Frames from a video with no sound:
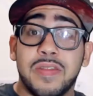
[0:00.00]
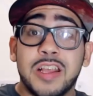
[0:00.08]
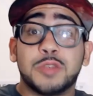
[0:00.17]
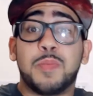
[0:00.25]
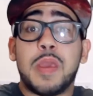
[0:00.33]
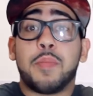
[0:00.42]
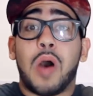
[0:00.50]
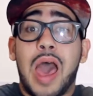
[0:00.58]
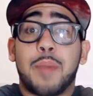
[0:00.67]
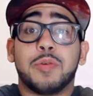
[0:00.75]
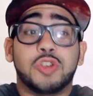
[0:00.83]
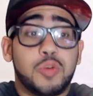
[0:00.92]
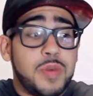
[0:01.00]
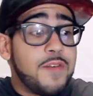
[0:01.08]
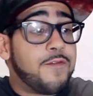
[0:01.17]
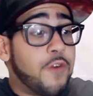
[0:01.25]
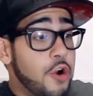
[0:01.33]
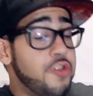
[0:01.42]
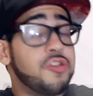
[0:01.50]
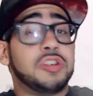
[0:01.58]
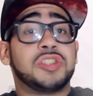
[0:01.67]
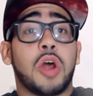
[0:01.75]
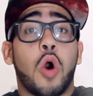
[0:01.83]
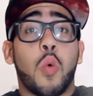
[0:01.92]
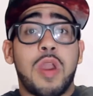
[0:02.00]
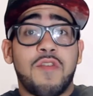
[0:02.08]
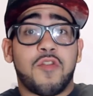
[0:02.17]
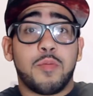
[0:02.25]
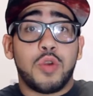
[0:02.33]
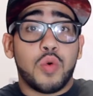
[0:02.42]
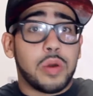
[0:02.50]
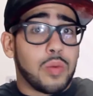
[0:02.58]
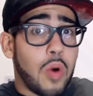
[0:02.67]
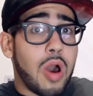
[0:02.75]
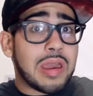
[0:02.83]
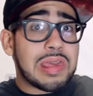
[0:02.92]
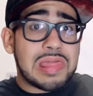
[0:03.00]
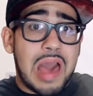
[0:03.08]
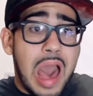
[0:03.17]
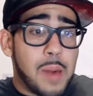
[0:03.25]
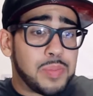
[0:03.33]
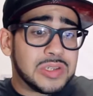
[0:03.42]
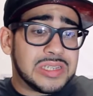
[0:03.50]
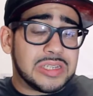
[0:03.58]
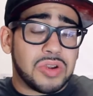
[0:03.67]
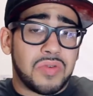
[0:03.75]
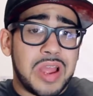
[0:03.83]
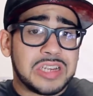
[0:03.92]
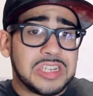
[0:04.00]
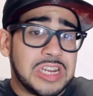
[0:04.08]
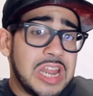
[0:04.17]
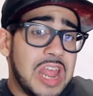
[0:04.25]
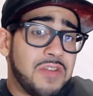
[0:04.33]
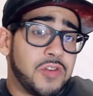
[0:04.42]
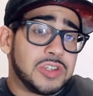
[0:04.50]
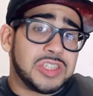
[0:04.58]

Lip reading: These people happen to be furthest away from you and walking the opposite direction, and for